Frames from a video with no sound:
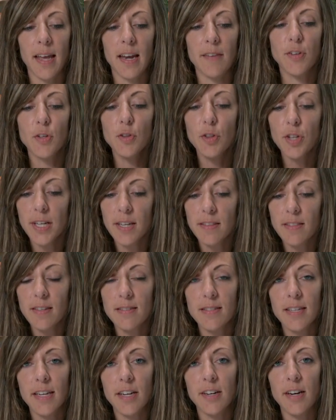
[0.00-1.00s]
And if you look at
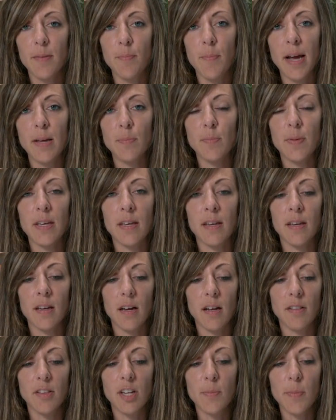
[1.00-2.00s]
this here, it might be
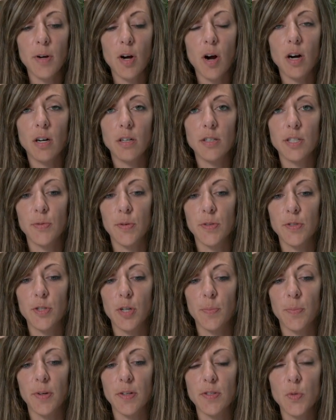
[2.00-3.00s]
a little bit hard to
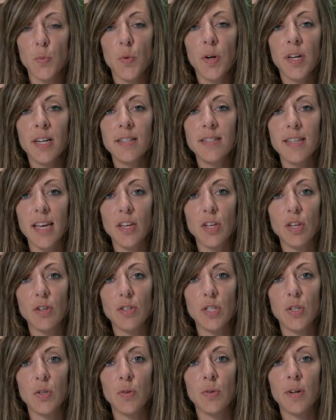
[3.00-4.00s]
interpret. So we're gonna take you
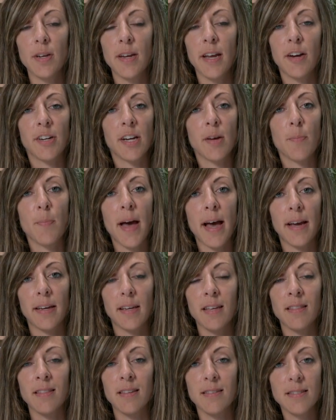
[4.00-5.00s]
to an area
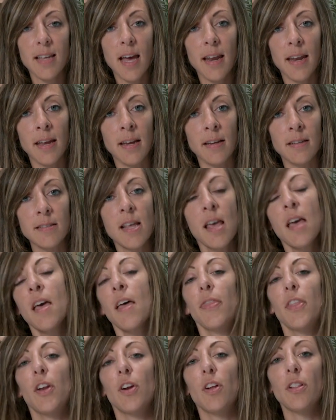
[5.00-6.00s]
back in the settings
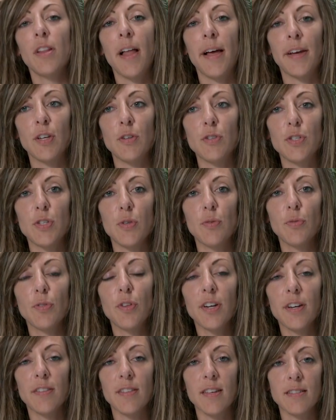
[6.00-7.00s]
that'll allow you to
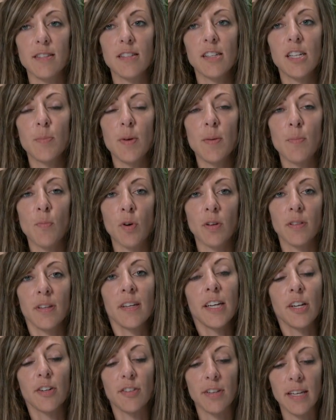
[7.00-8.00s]
look at this a little bit more
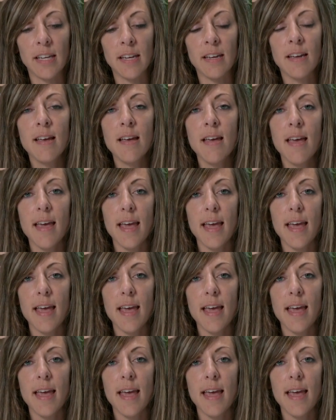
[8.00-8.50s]
linearly,